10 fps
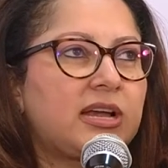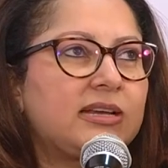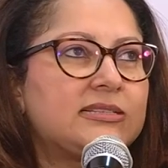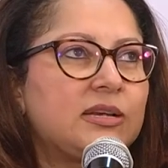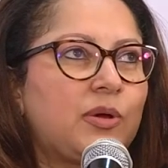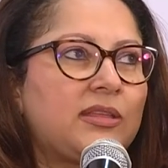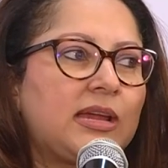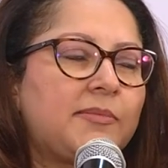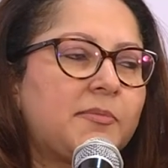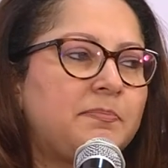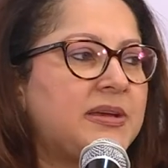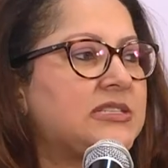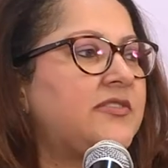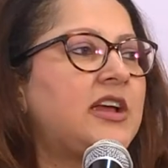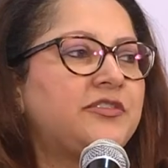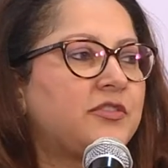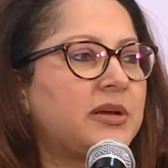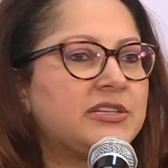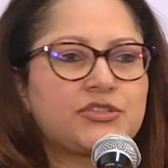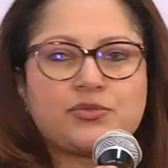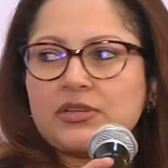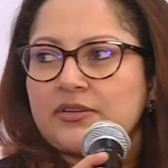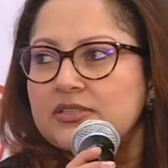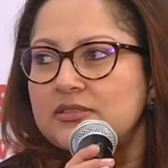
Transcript: say one thing, I'm the best value for money school there is.